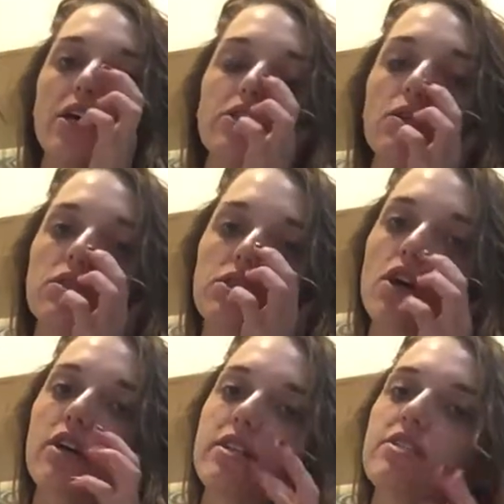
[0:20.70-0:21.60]
So to
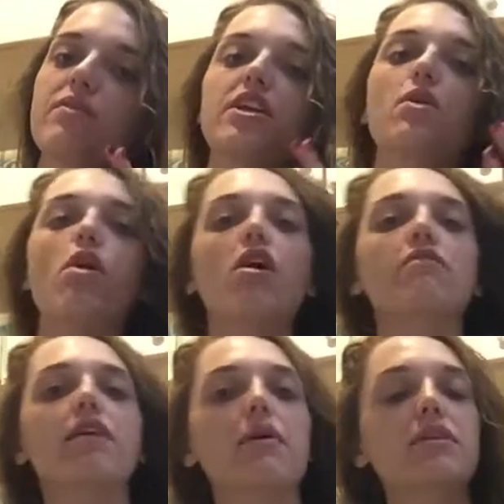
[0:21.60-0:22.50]
start this video
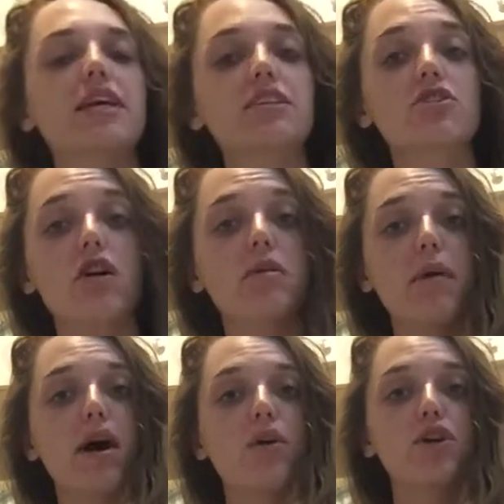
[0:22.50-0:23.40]
off, I would like to talk
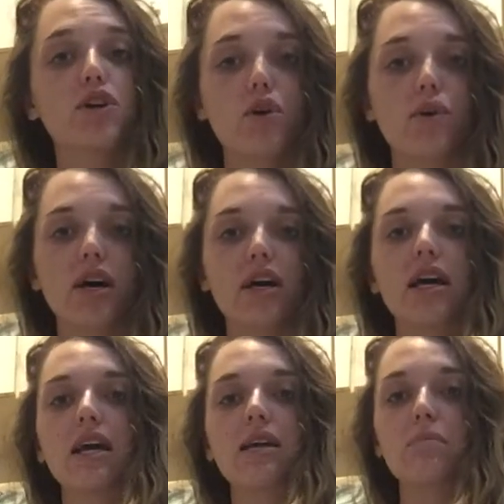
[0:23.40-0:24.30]
about yoga
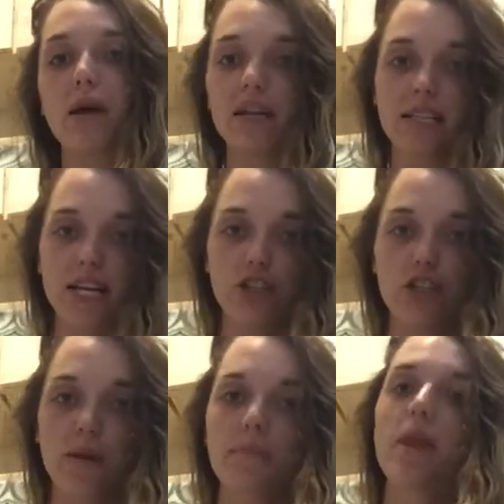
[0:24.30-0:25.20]
and
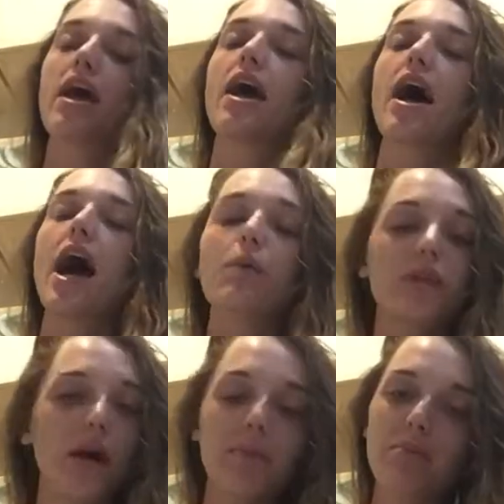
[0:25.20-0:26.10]
meditation. I will
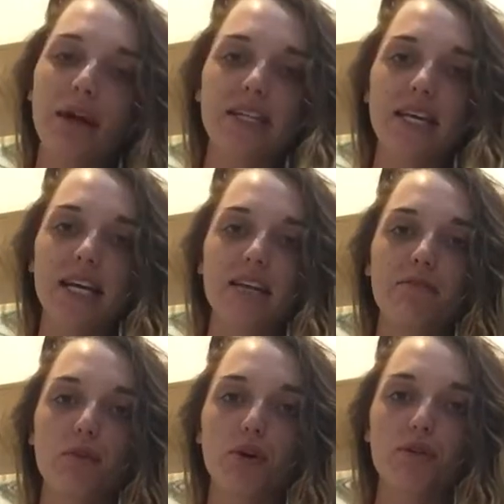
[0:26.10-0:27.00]
not be
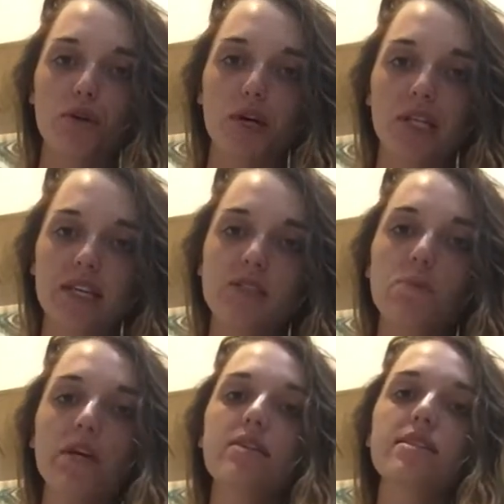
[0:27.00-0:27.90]
meditating for you during this
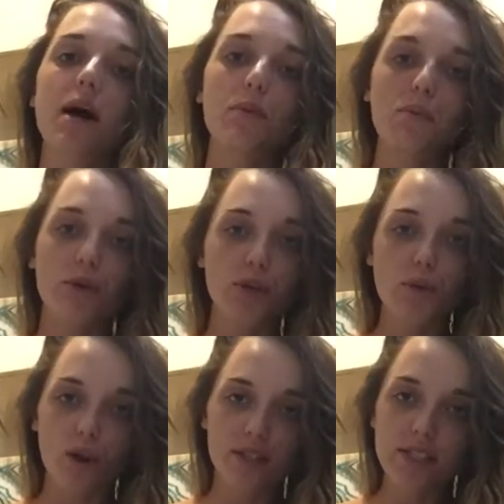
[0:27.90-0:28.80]
because that will put
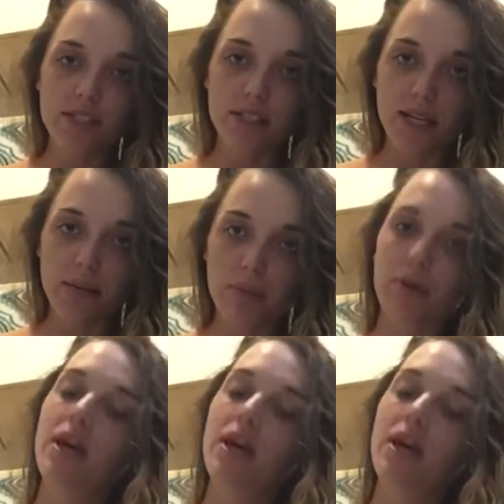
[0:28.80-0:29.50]
you all to sleep.